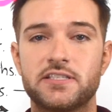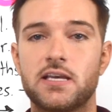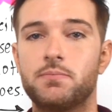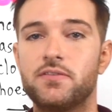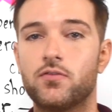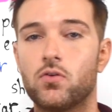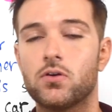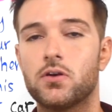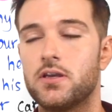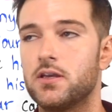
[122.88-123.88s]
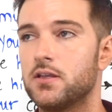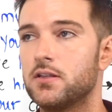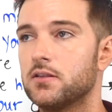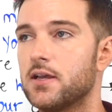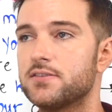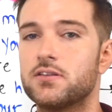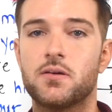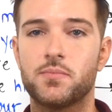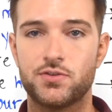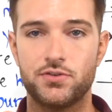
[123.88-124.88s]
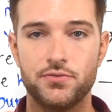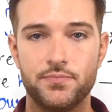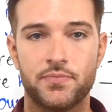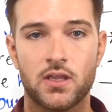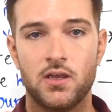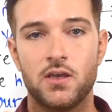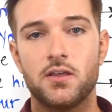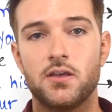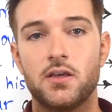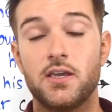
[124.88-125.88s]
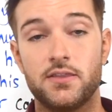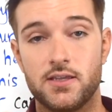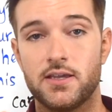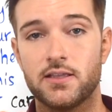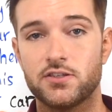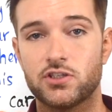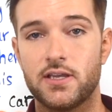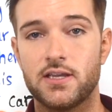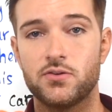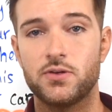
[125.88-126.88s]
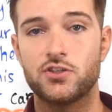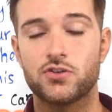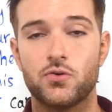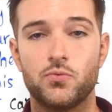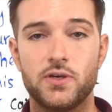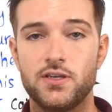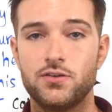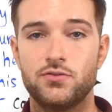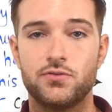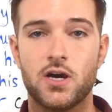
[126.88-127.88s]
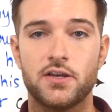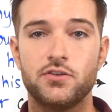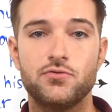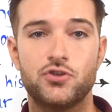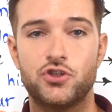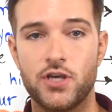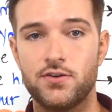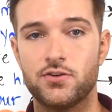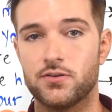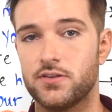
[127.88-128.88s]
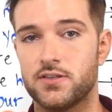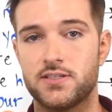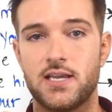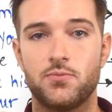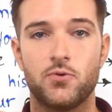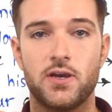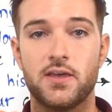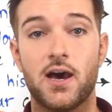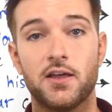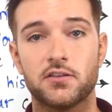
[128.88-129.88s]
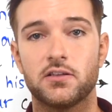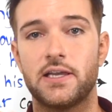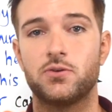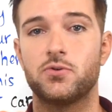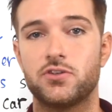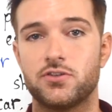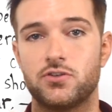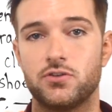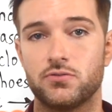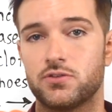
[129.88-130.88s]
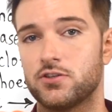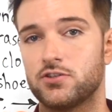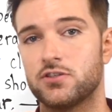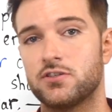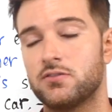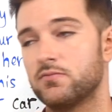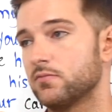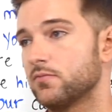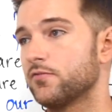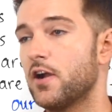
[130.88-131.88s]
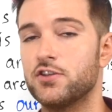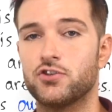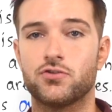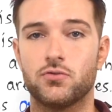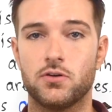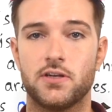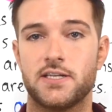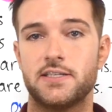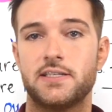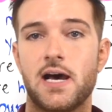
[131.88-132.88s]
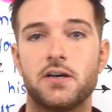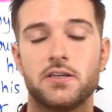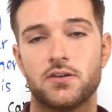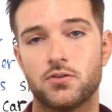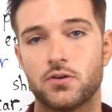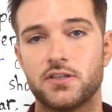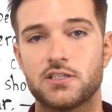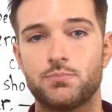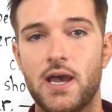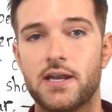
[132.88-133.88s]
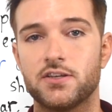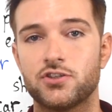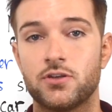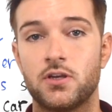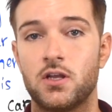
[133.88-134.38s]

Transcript: said before in lesson number 2, in the English language, we do not use gender in the same way that other languages do, such as in French or in Italian or in Spanish